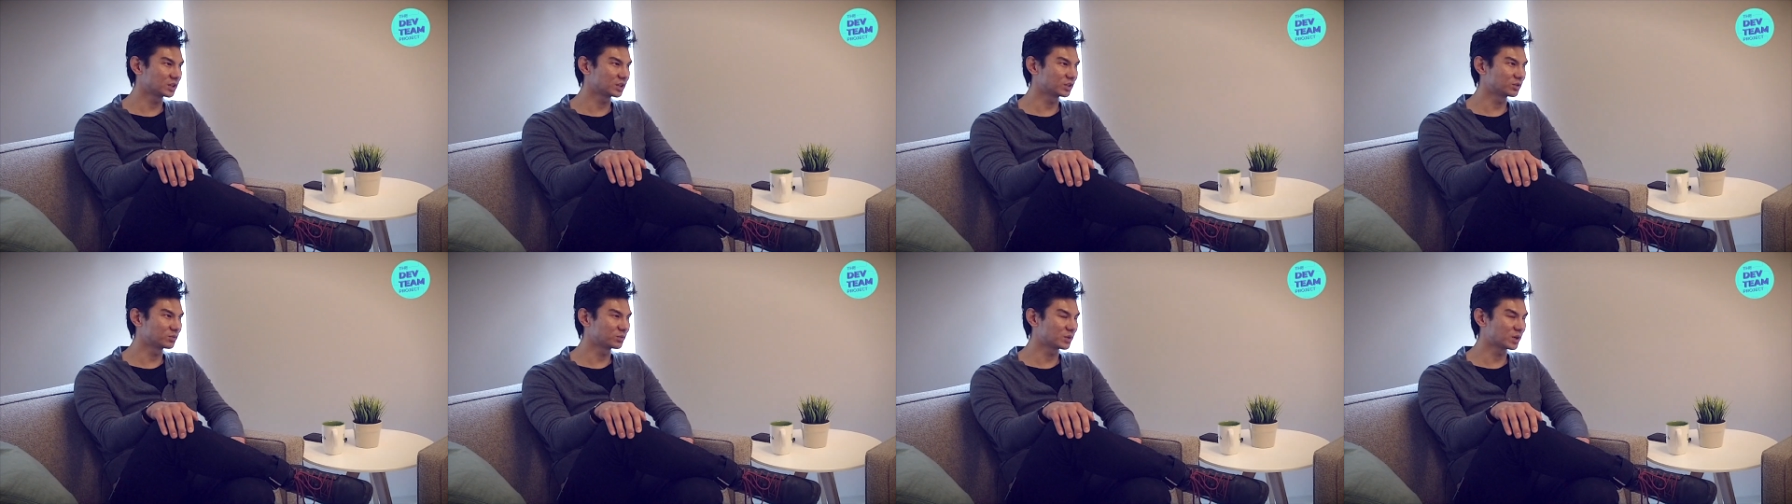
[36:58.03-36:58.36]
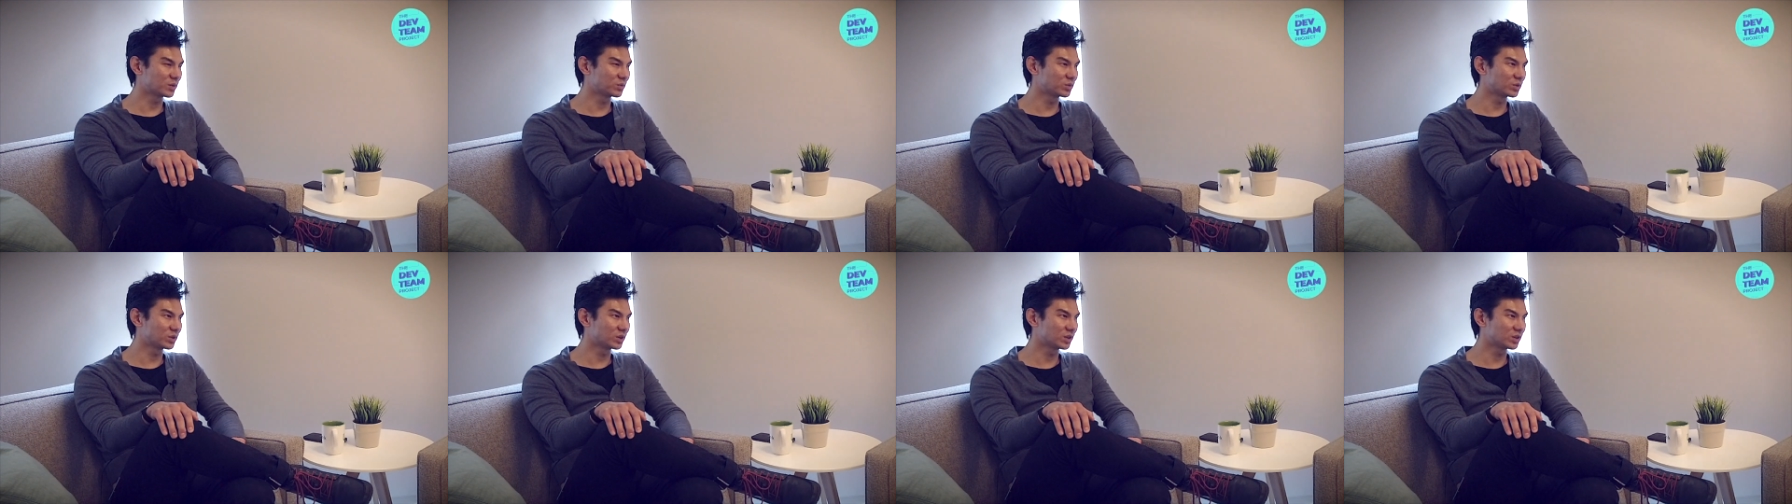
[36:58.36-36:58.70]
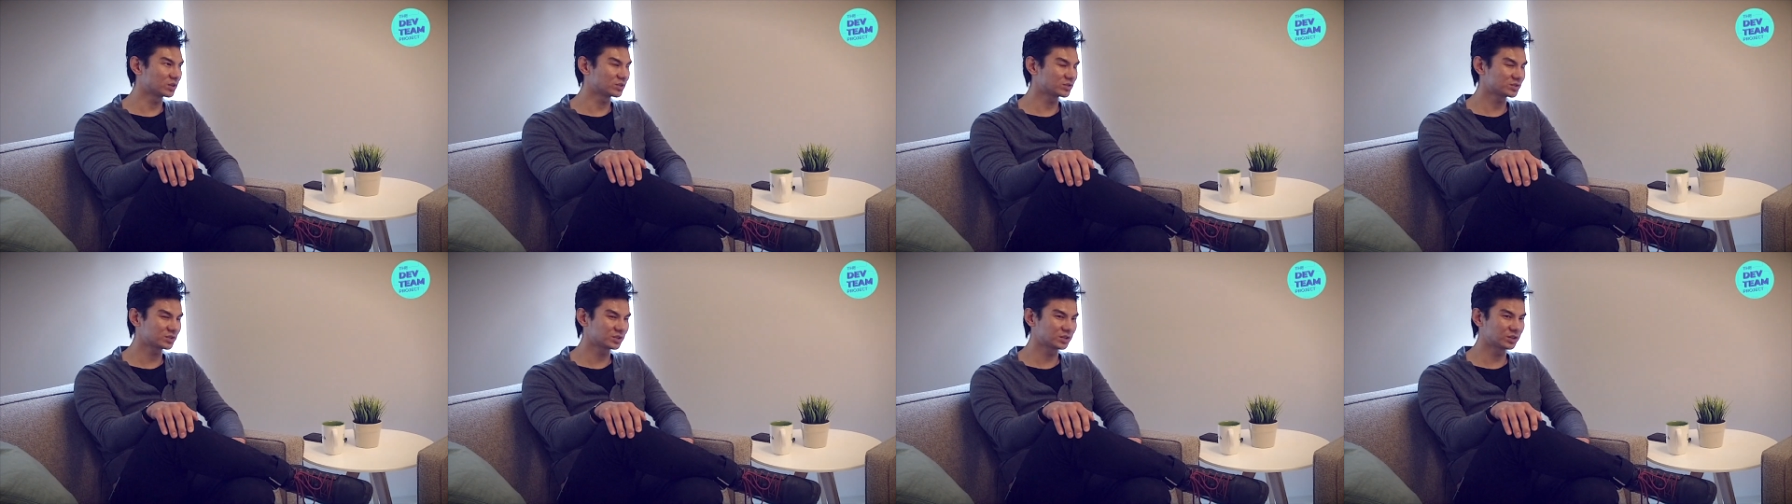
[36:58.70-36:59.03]
I will
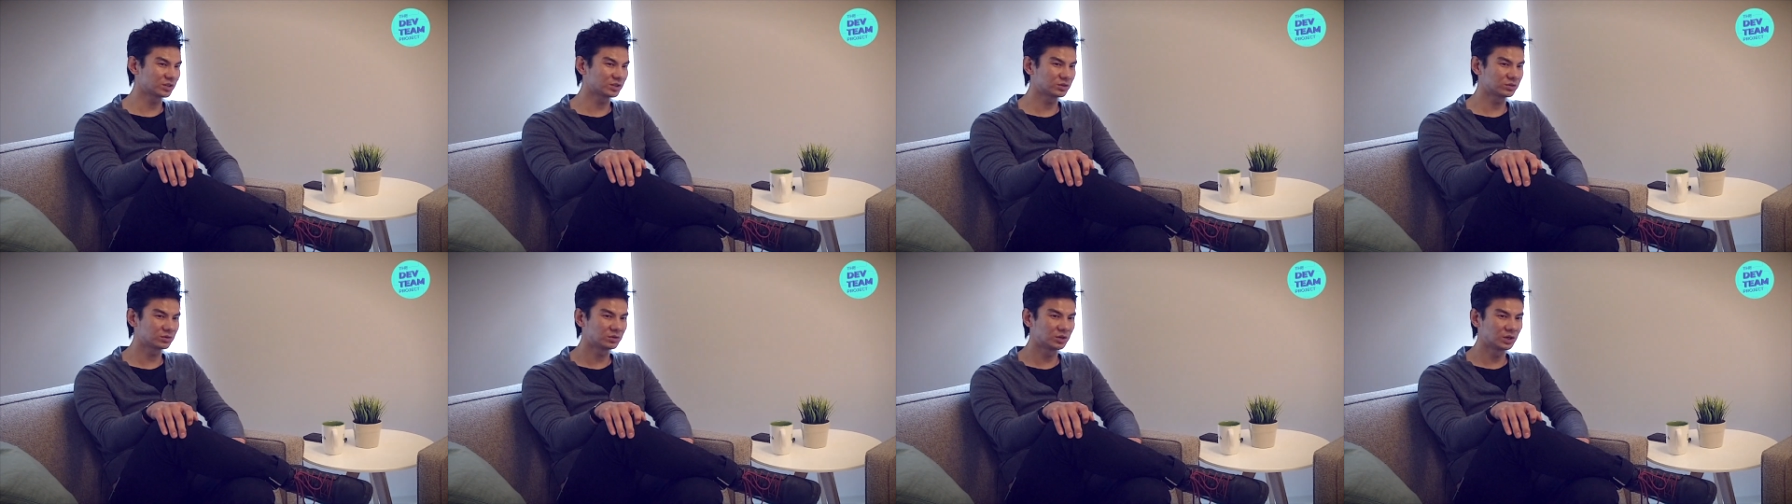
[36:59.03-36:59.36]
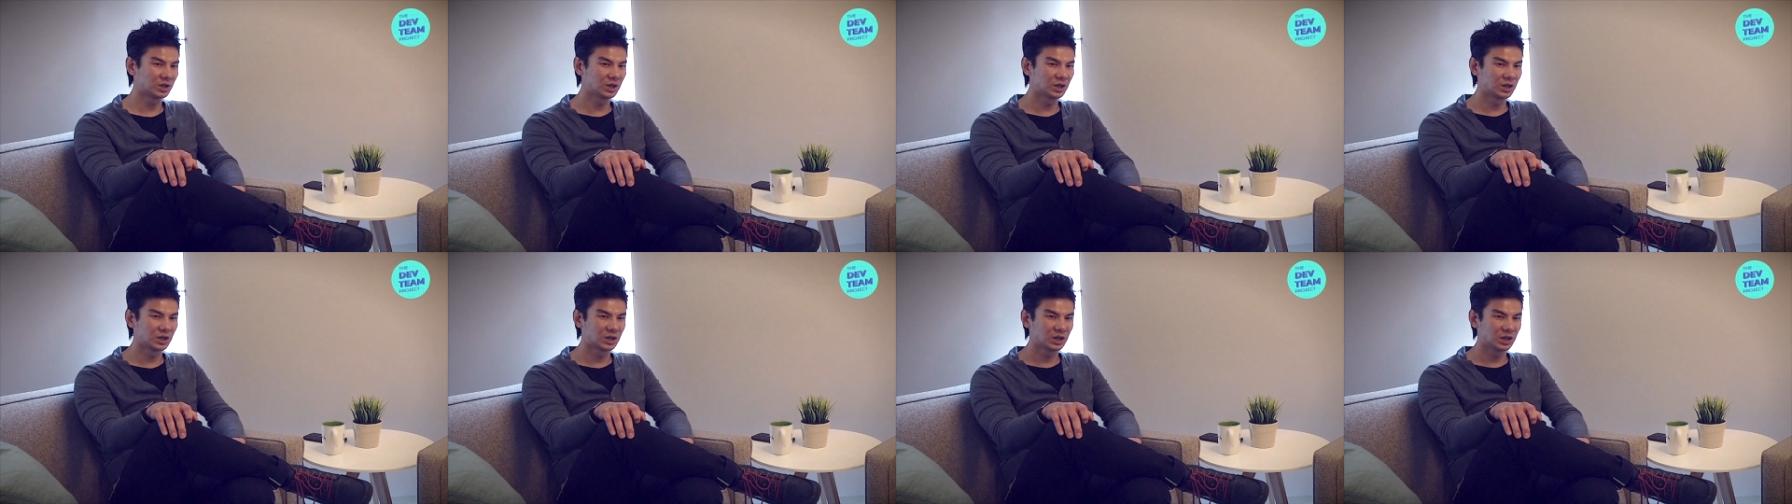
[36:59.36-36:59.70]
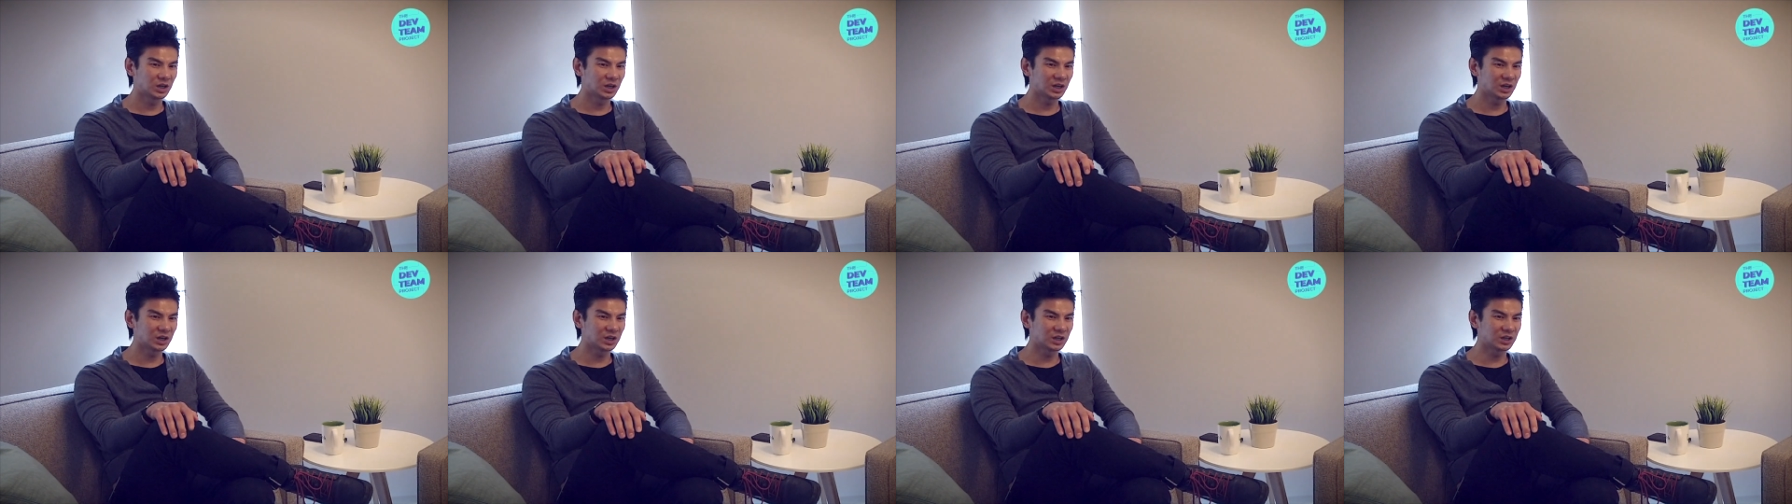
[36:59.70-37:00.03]
also
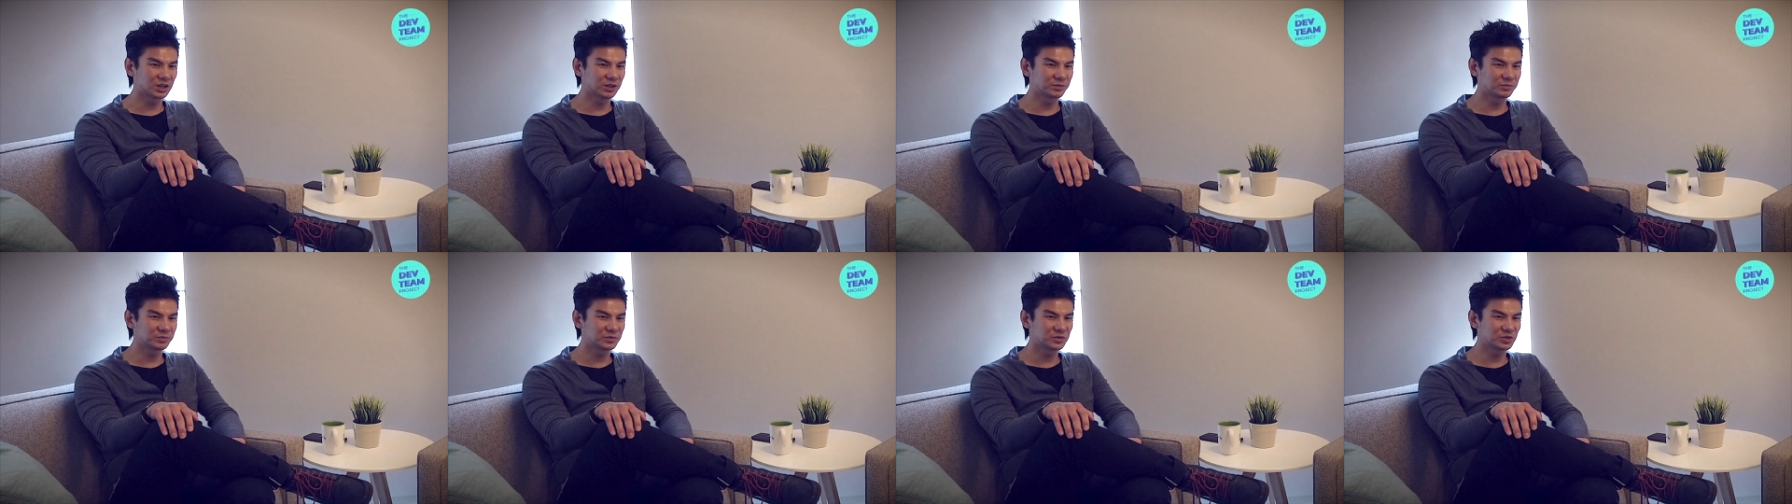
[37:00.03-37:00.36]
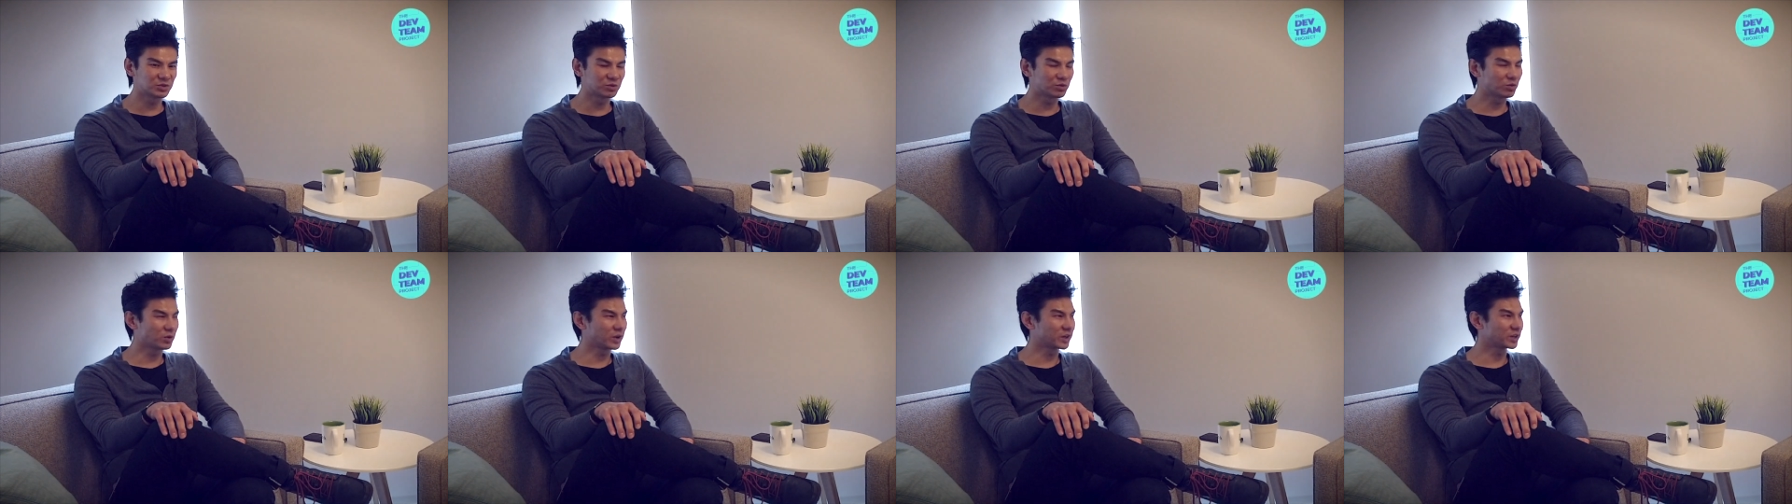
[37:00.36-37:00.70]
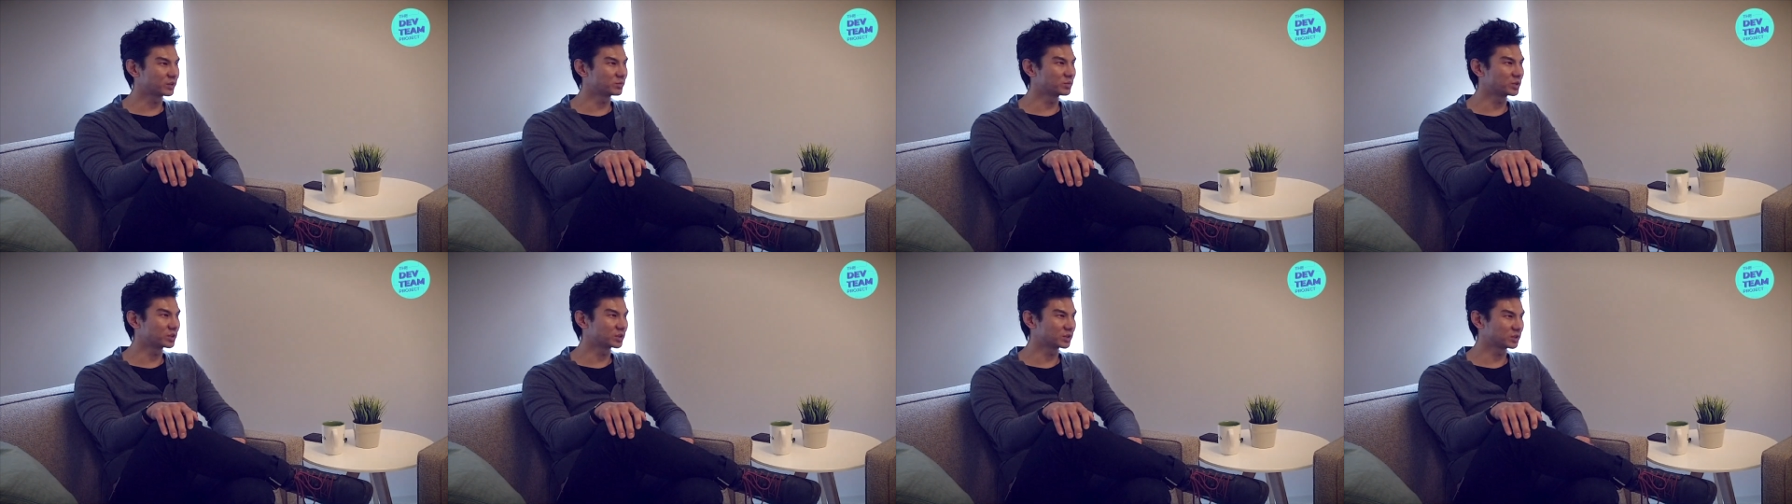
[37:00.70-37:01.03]
do
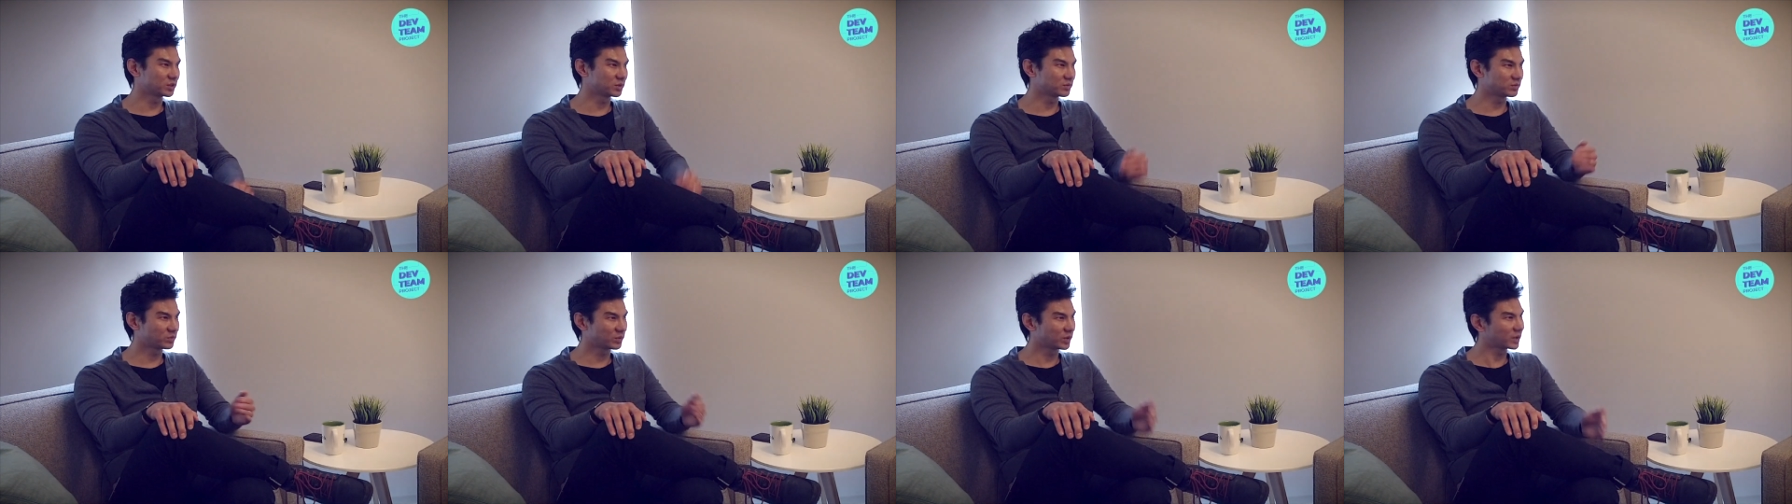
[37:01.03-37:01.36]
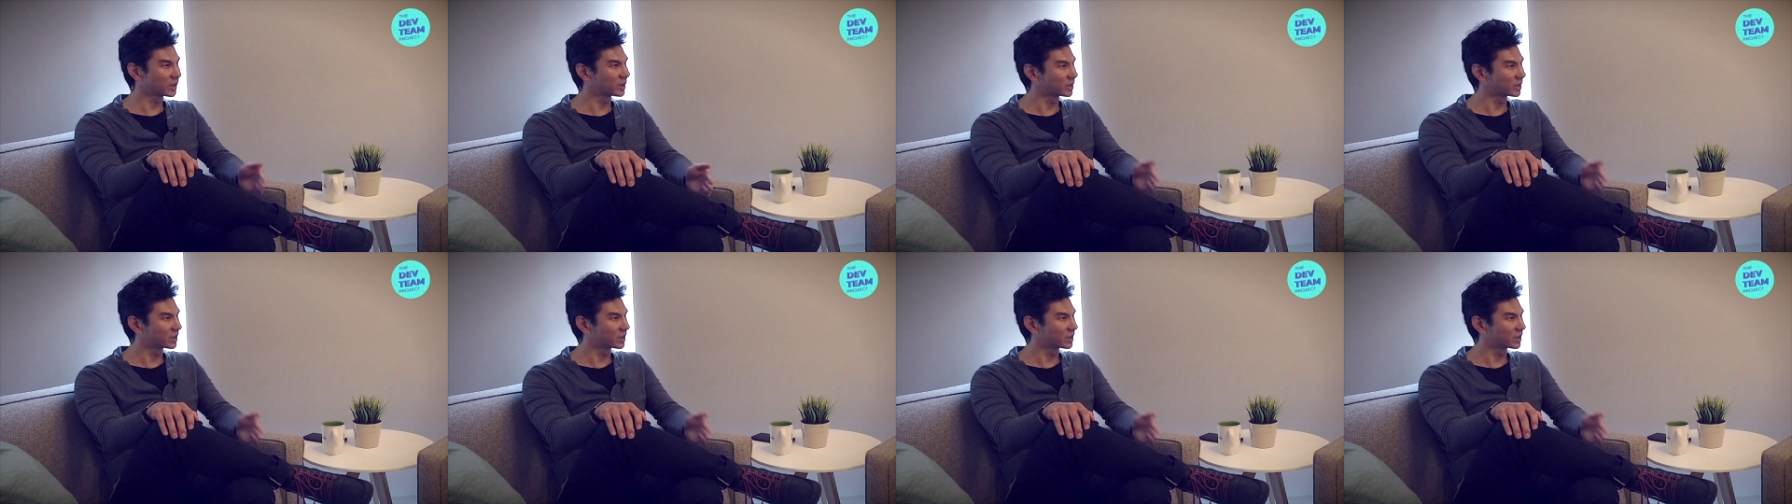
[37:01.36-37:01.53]
quite a bit of